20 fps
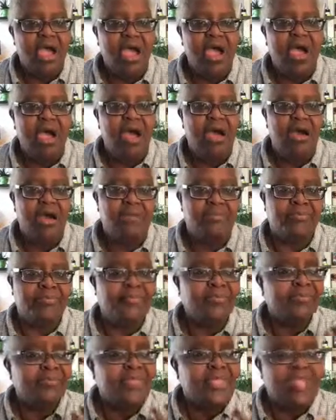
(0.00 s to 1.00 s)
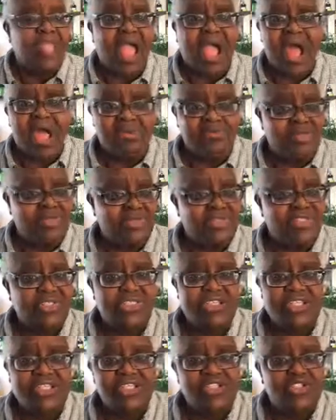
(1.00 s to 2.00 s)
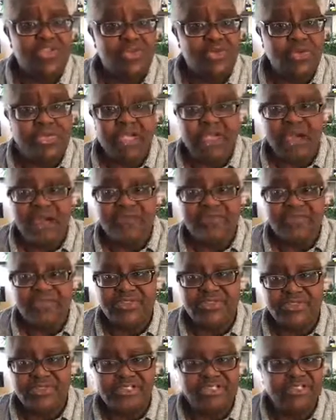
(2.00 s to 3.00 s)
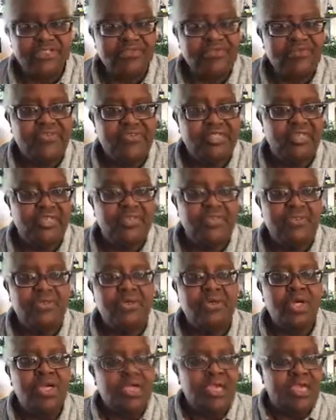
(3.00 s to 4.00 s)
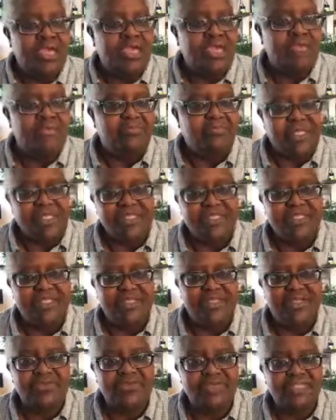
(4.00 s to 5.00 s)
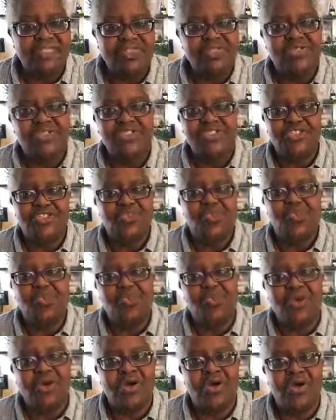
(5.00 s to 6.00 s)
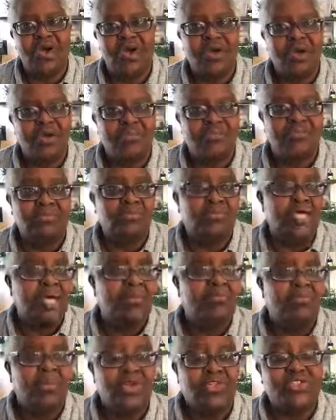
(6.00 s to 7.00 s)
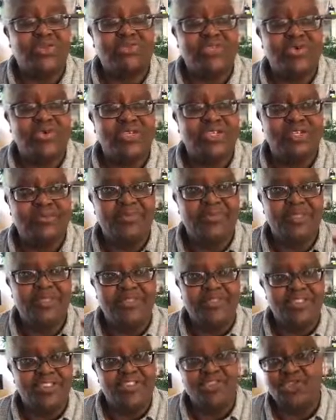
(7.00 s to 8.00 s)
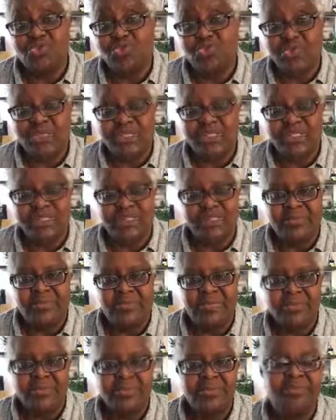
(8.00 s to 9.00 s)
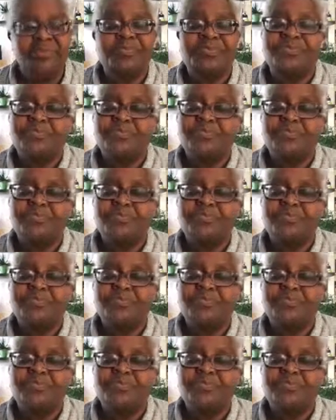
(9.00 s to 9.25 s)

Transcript: I personally enjoy conversation view. It basically reduces multiple emails into one email.